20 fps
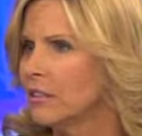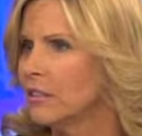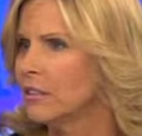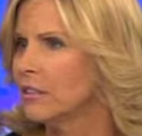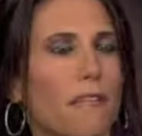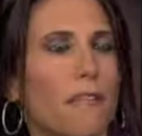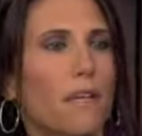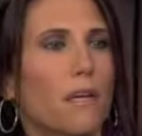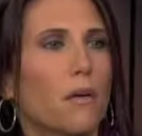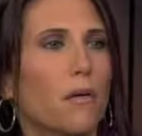I
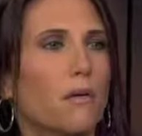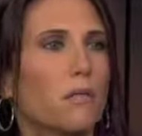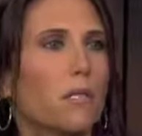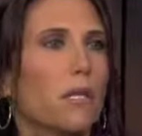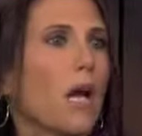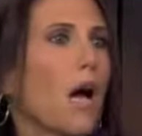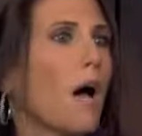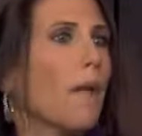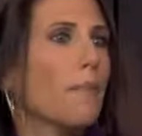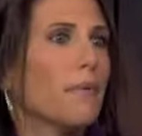think it was a
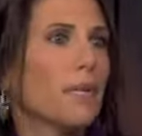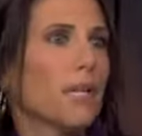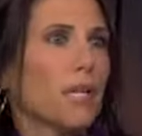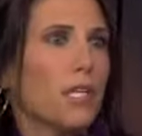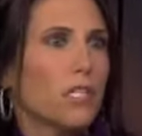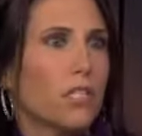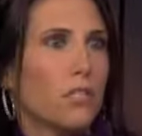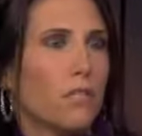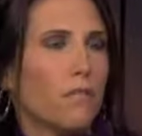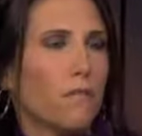
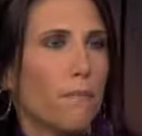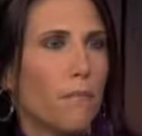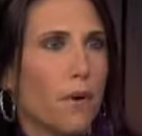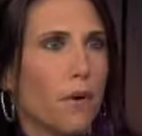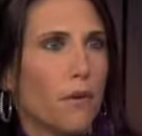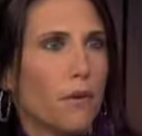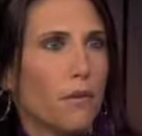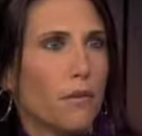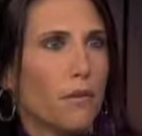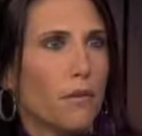combination of
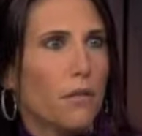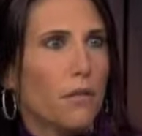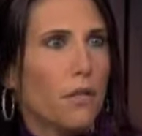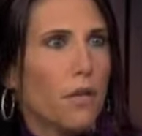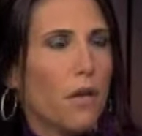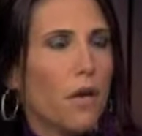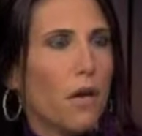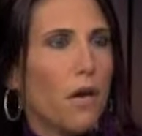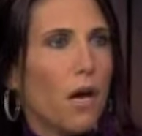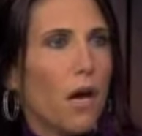both.
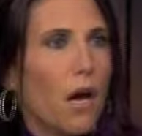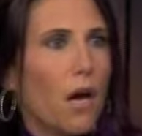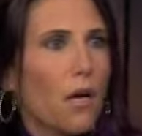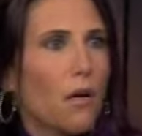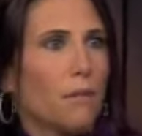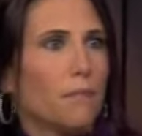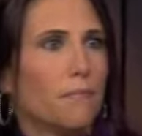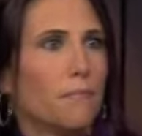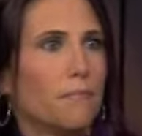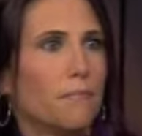
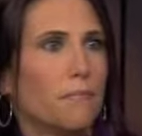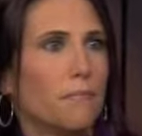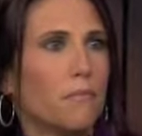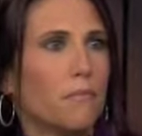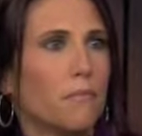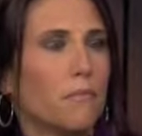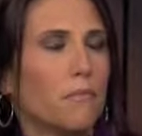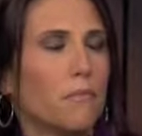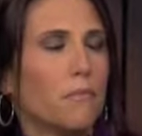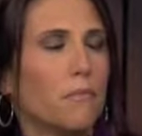
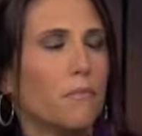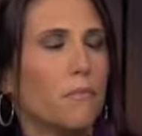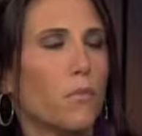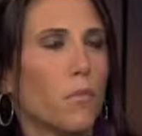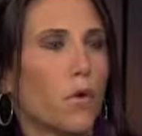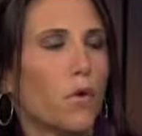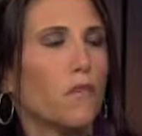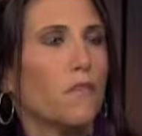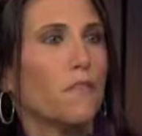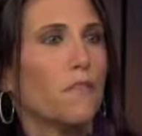
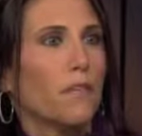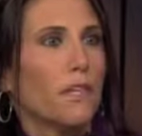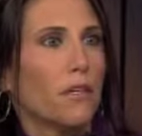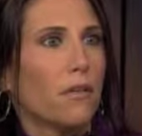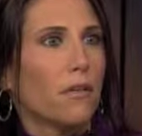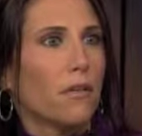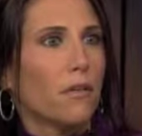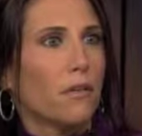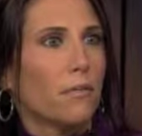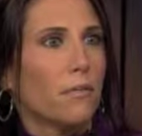More
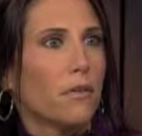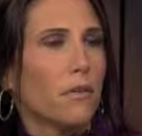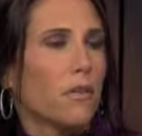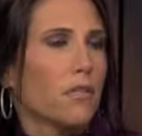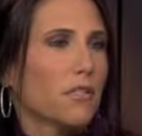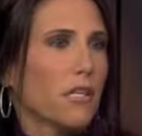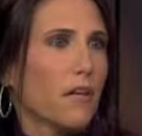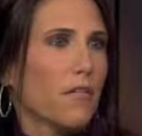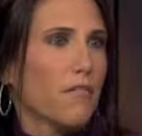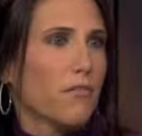fear because
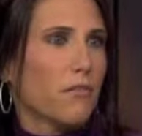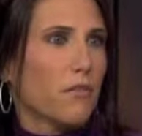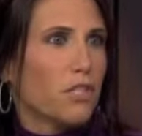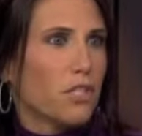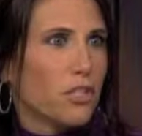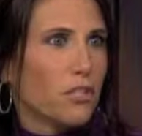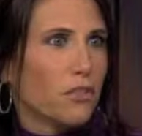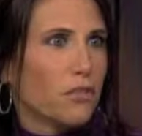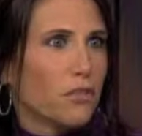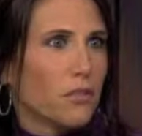I have 3
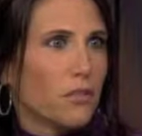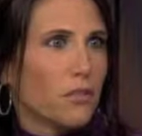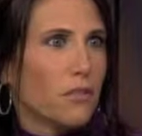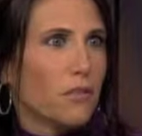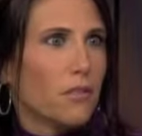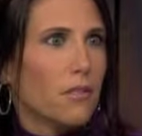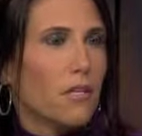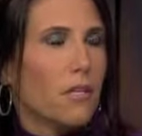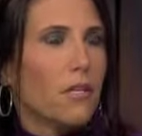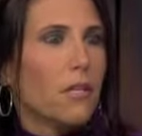
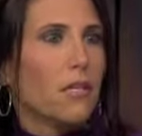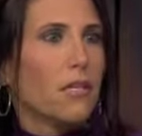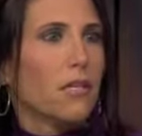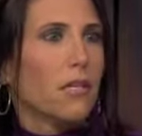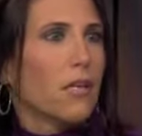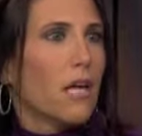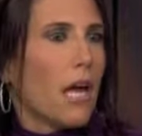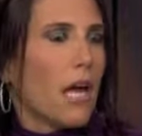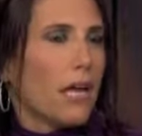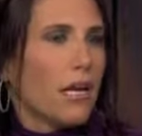children,
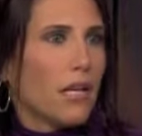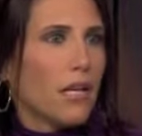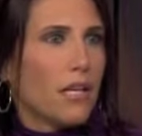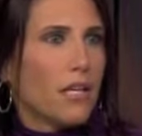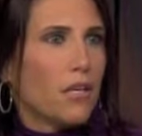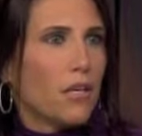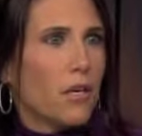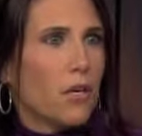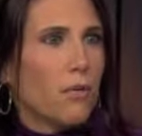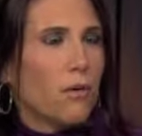and I
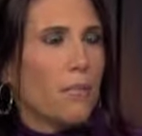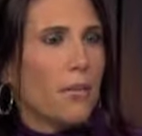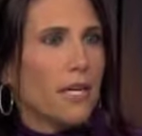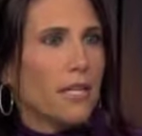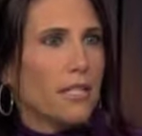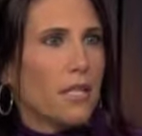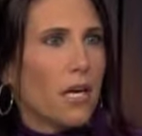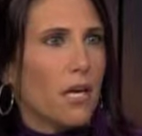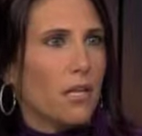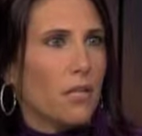didn't know what my
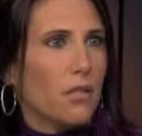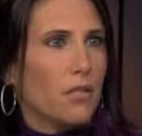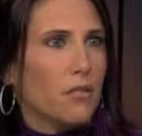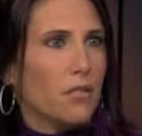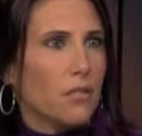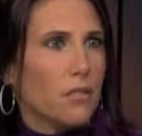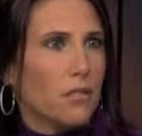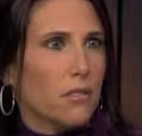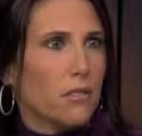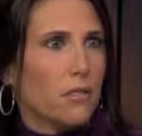
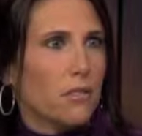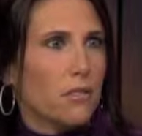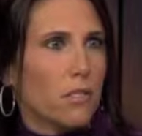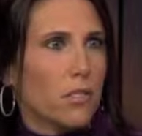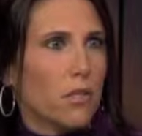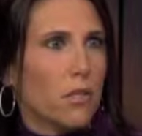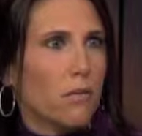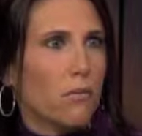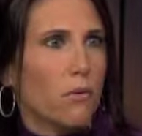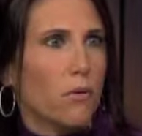diagnosis, you
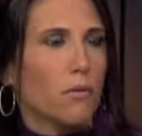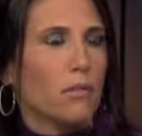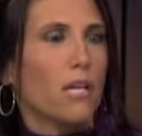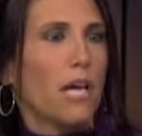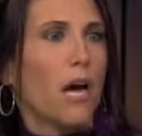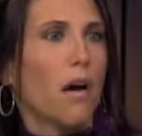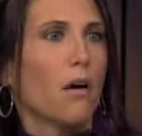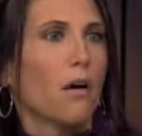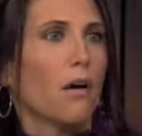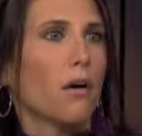know, what the
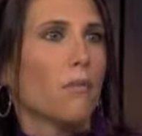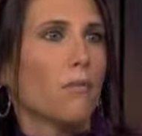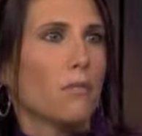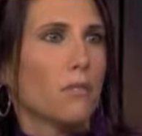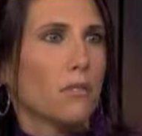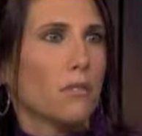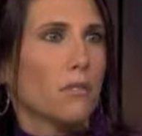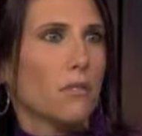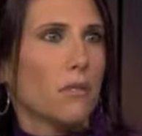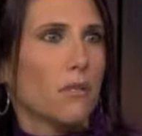outcome
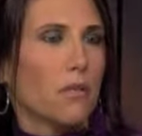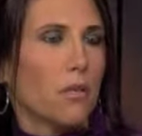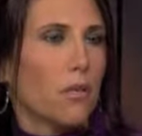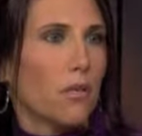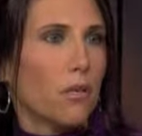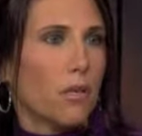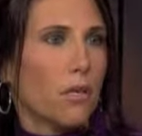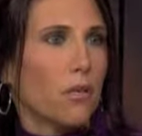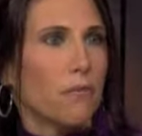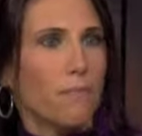was
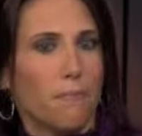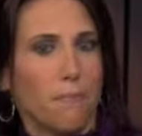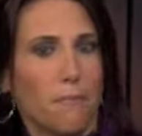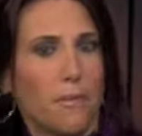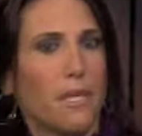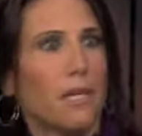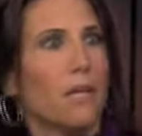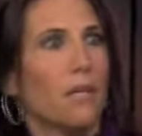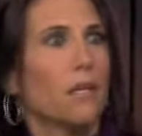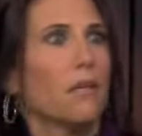going to
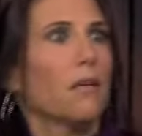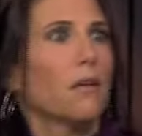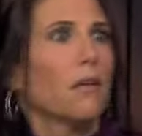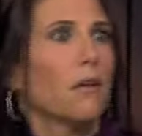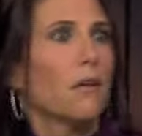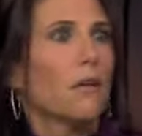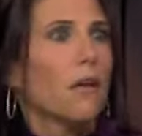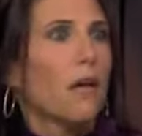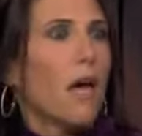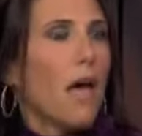be,
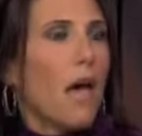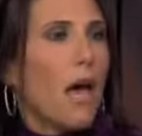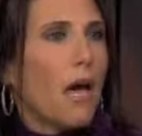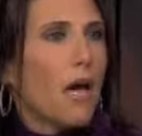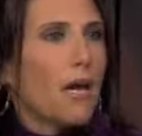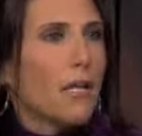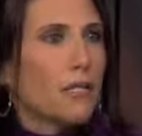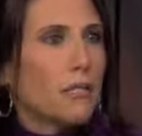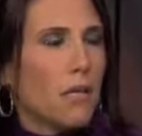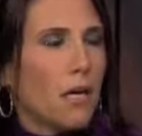
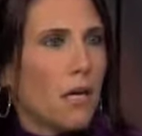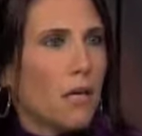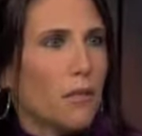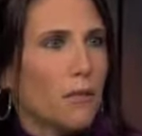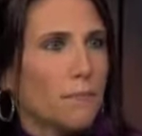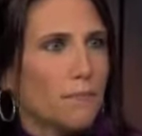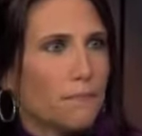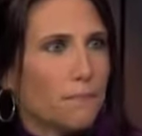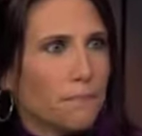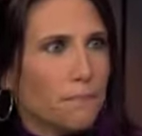
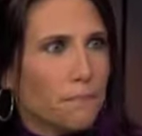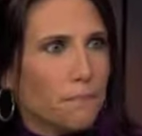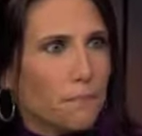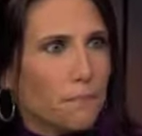and